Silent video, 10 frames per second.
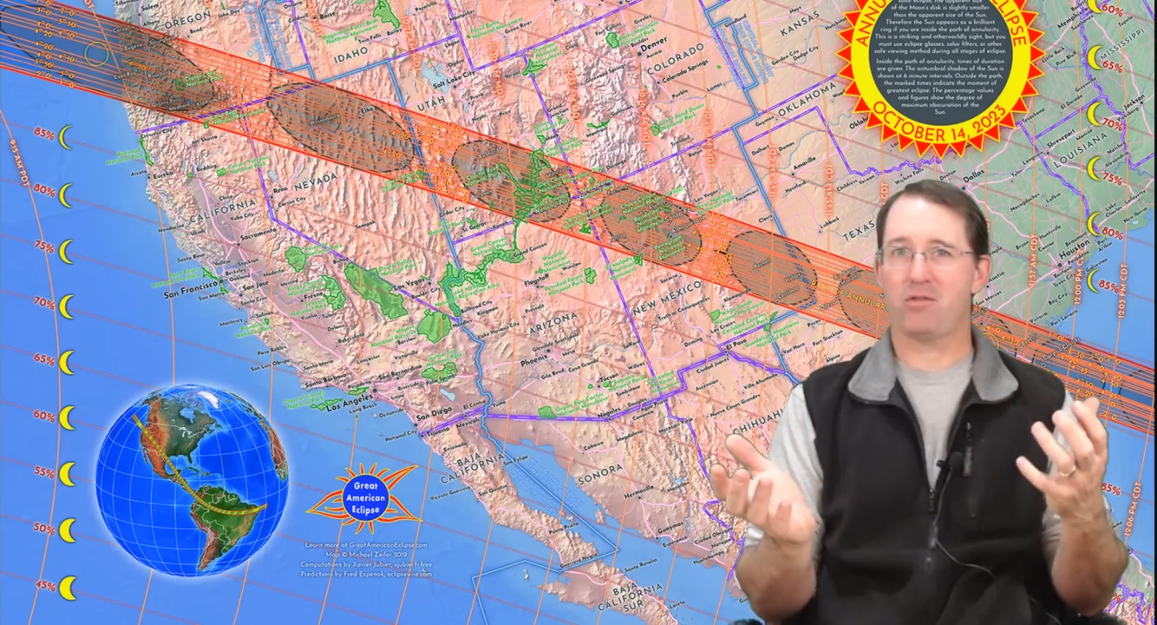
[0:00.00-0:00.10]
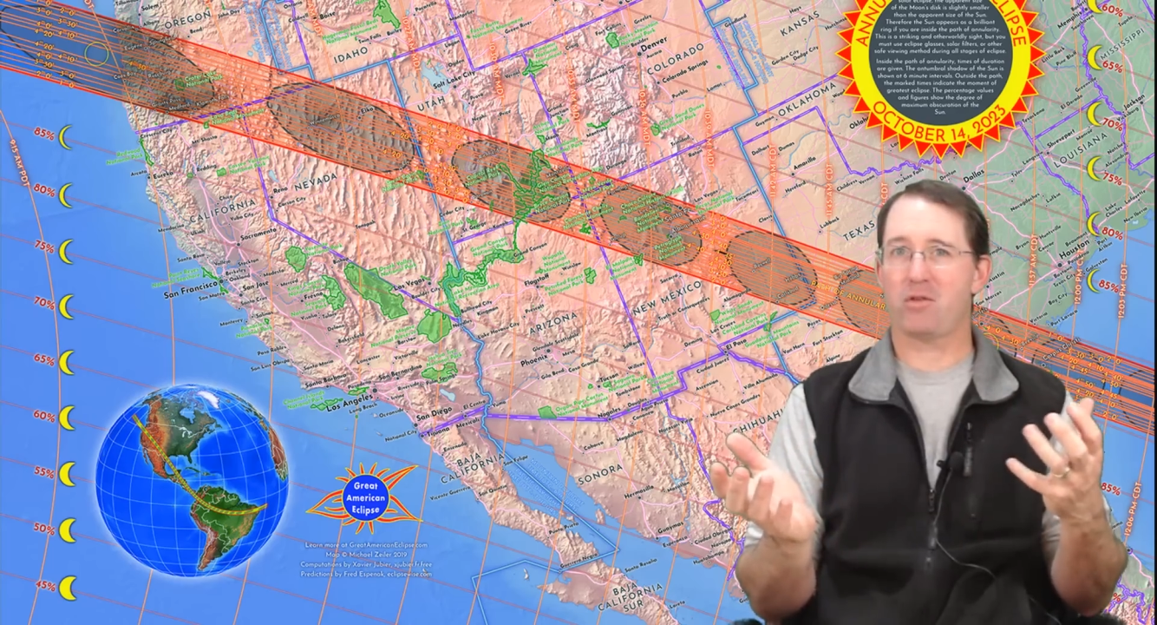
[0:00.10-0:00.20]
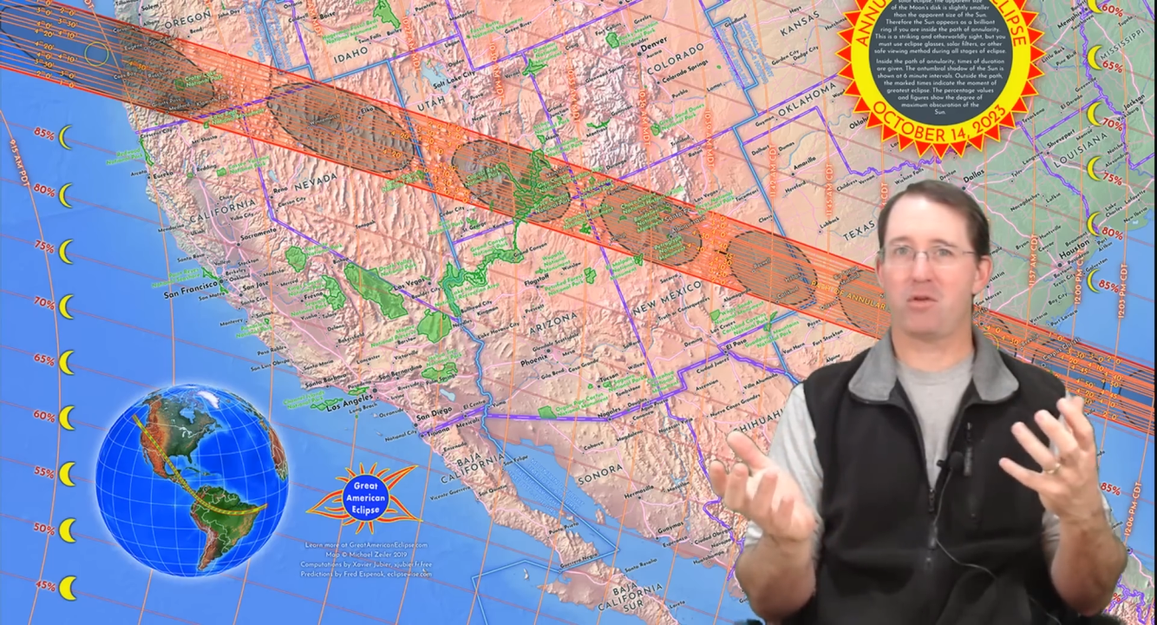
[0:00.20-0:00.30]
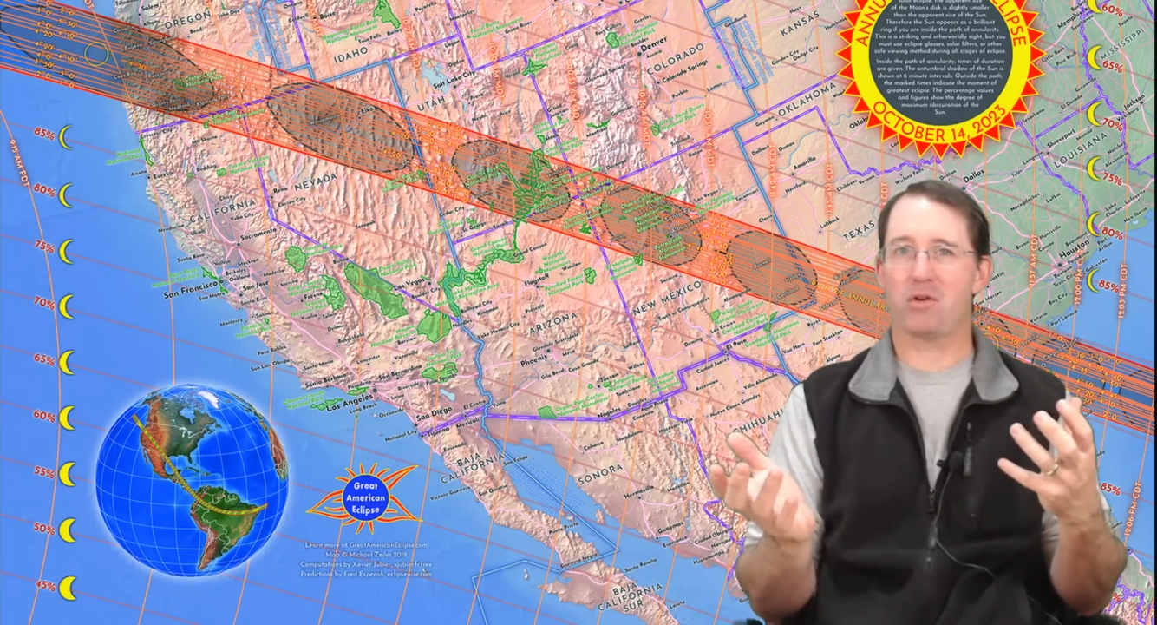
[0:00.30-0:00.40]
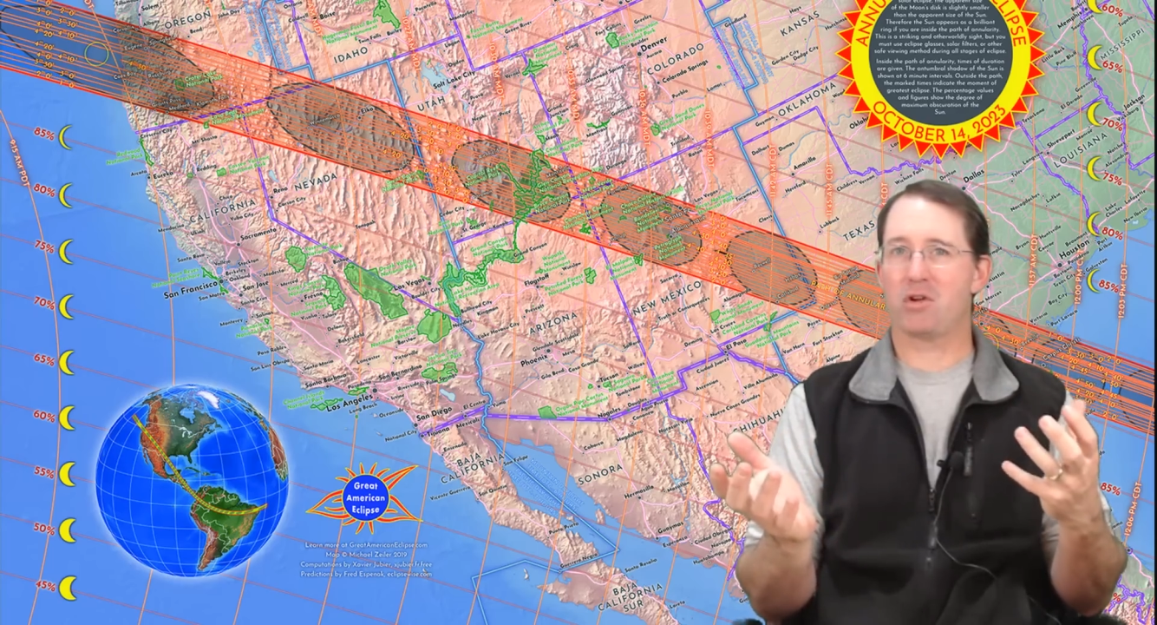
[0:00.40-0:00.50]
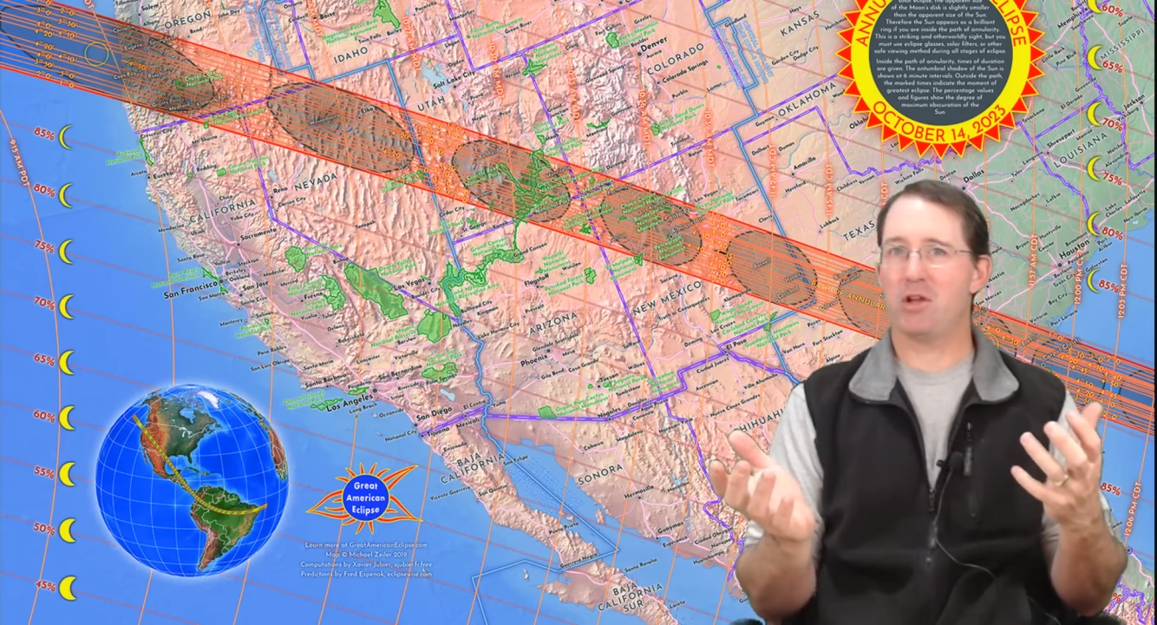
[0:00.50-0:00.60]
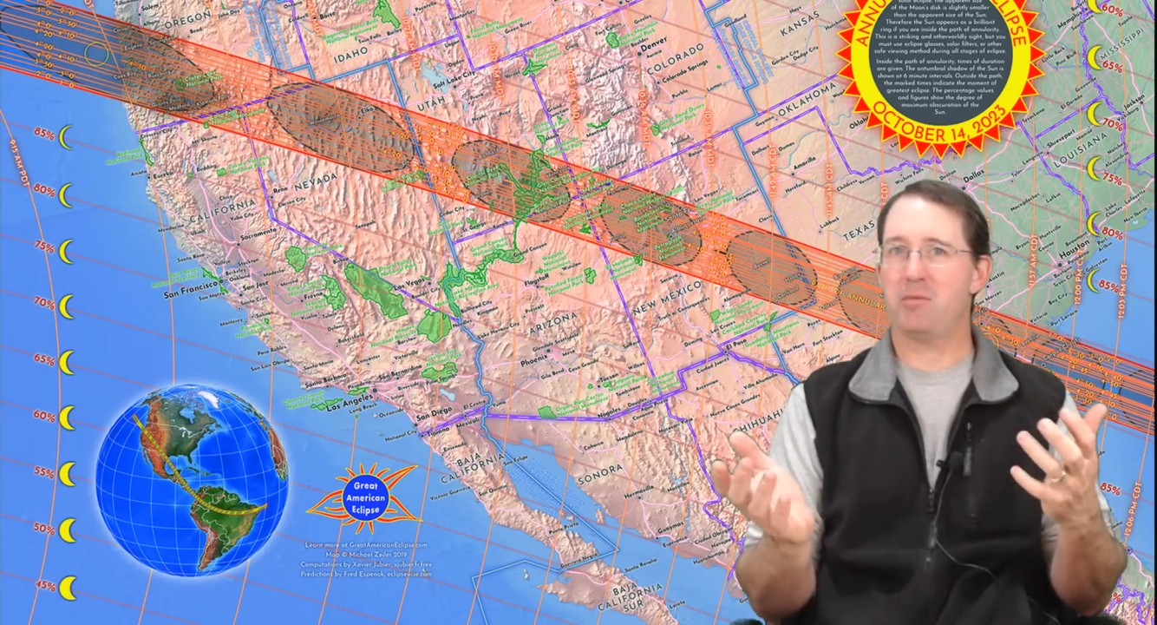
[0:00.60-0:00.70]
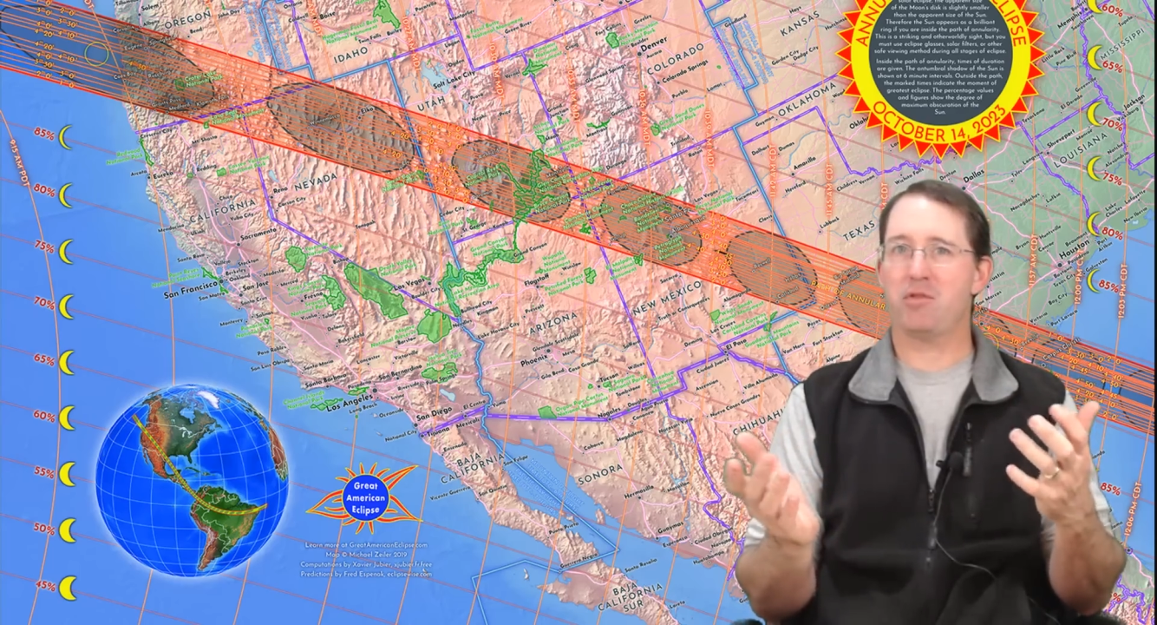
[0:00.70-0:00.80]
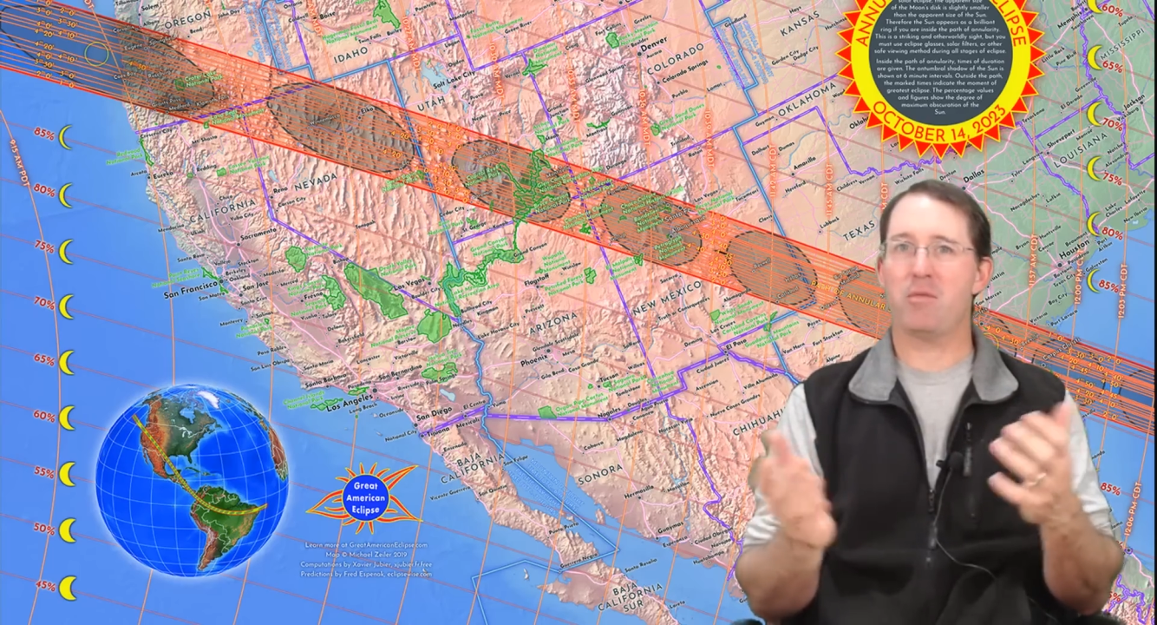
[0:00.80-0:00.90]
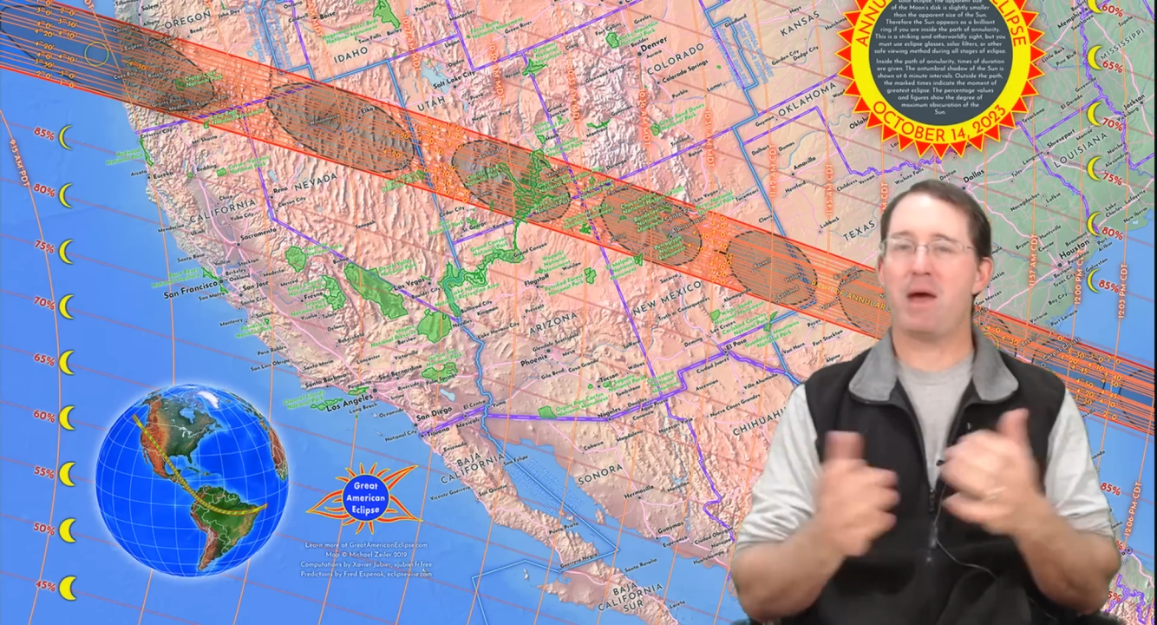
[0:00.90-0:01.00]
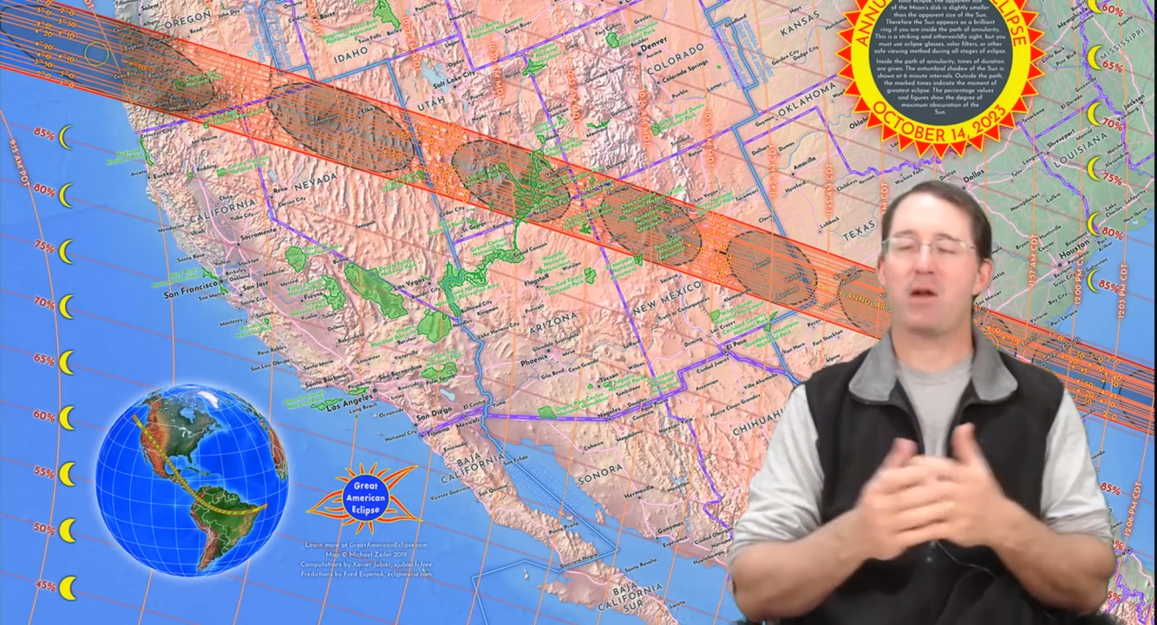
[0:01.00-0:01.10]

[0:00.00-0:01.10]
solar eclipse no